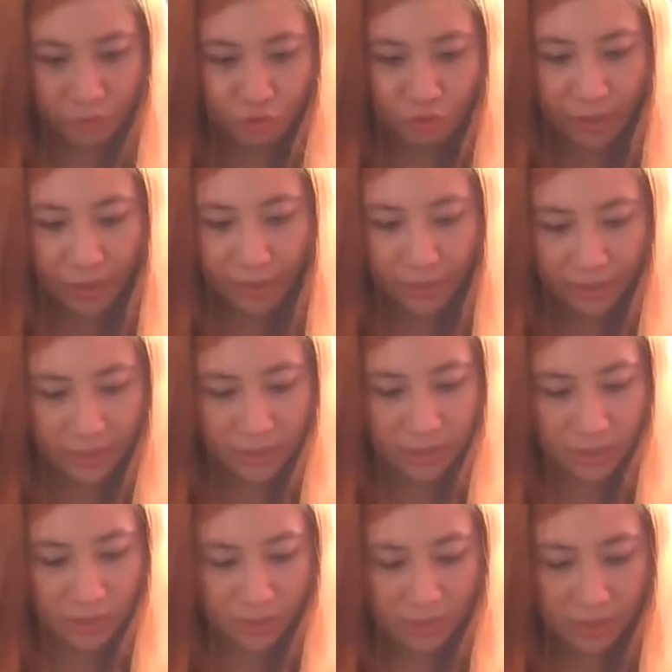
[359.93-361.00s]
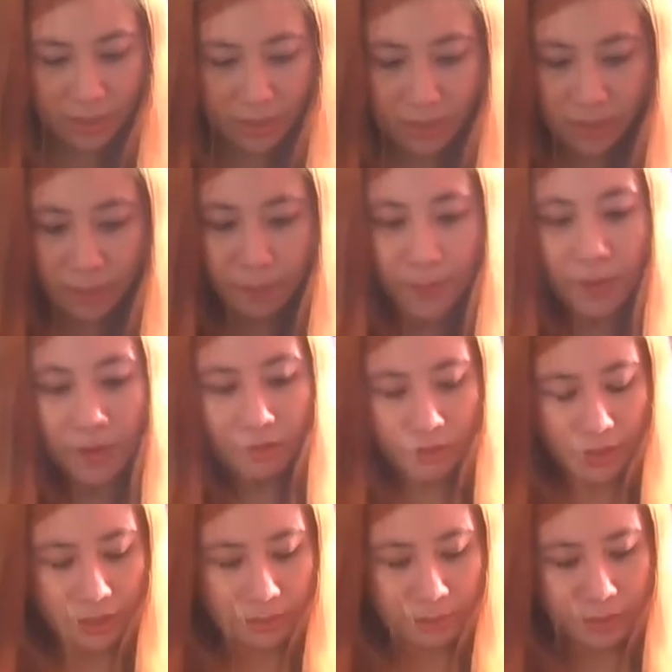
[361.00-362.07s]
Right next to the zipper,
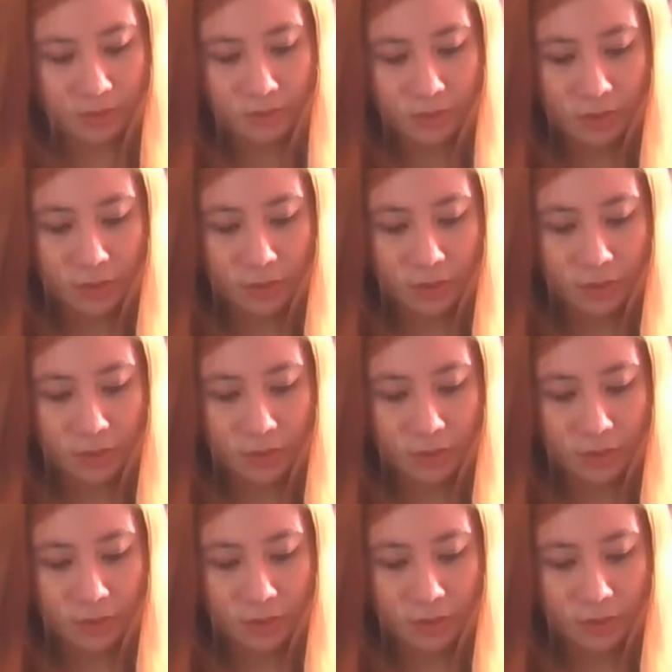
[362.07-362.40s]
right above the